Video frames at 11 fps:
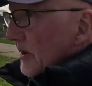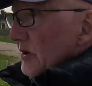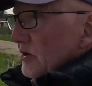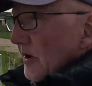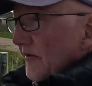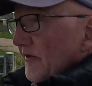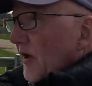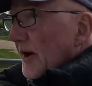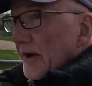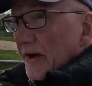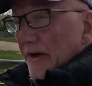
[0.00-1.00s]
We're going to try and
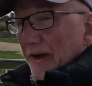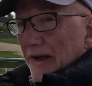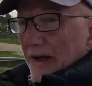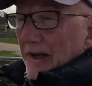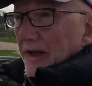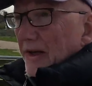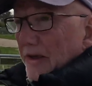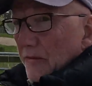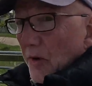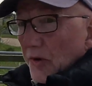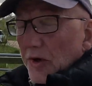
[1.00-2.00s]
find the
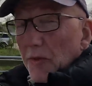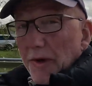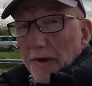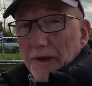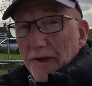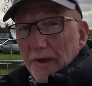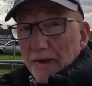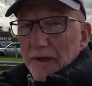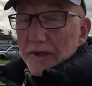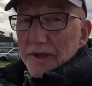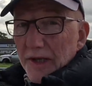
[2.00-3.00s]
monument
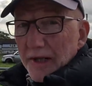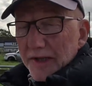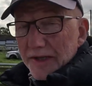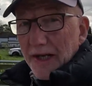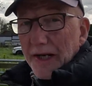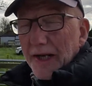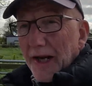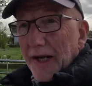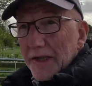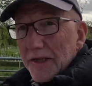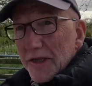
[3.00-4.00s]
that is there that's
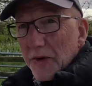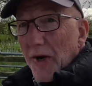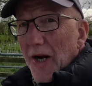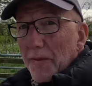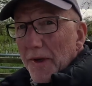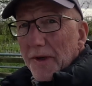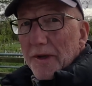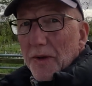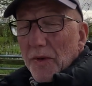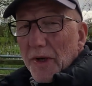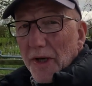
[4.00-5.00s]
dedicated to 2 airmen
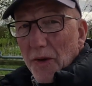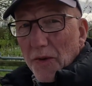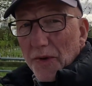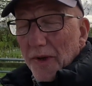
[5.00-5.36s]
that were killed